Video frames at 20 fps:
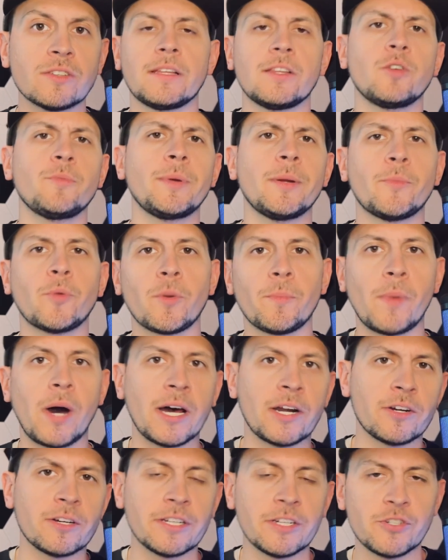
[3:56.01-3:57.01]
A little bit more
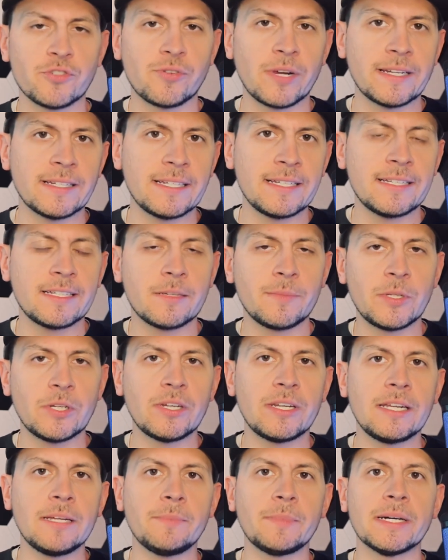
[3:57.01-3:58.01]
modern and trendy
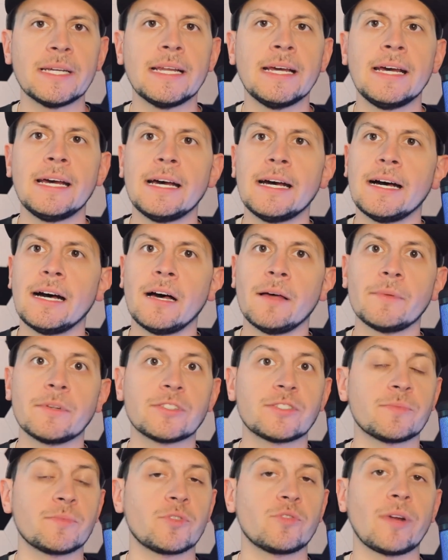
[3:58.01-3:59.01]
community, but
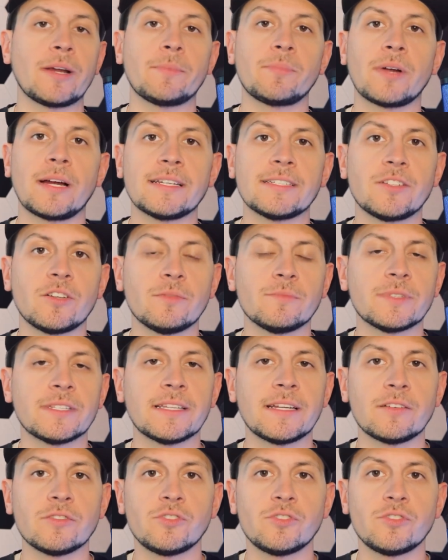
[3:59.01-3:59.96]
there's some great priced homes in there